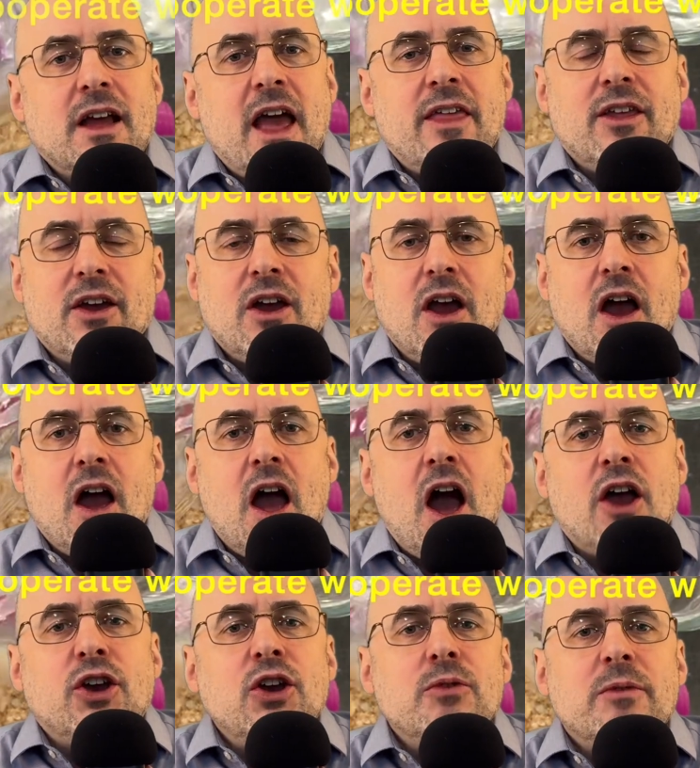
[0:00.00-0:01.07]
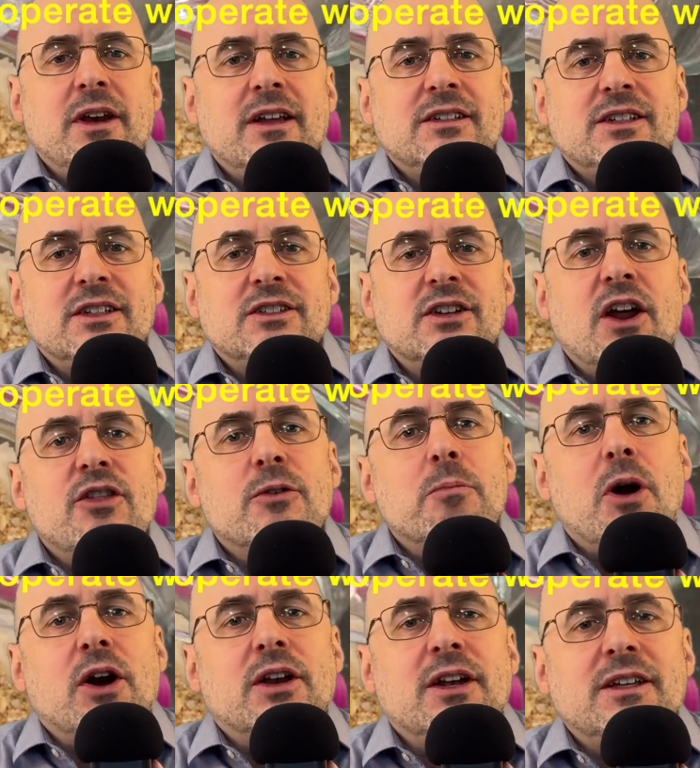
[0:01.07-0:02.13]
and a human is just another
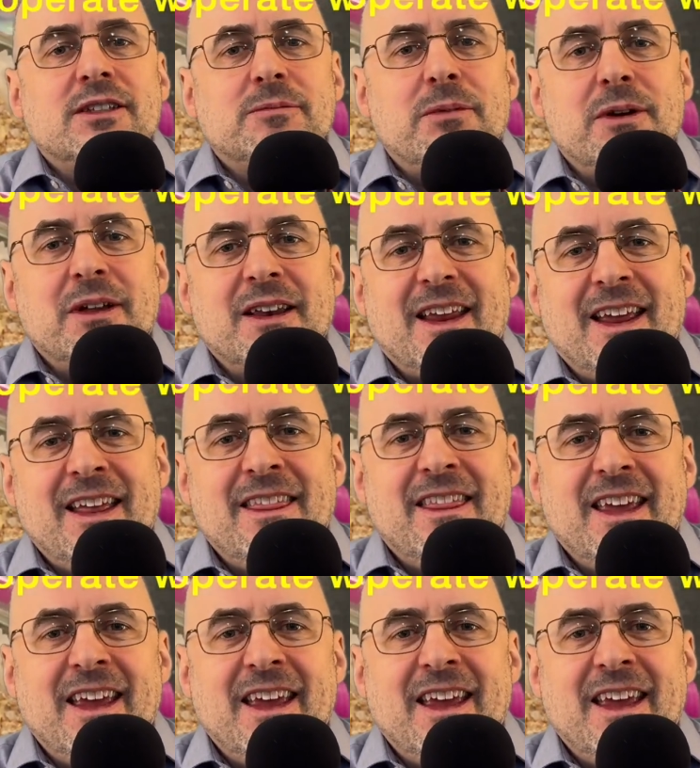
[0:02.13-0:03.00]
participant in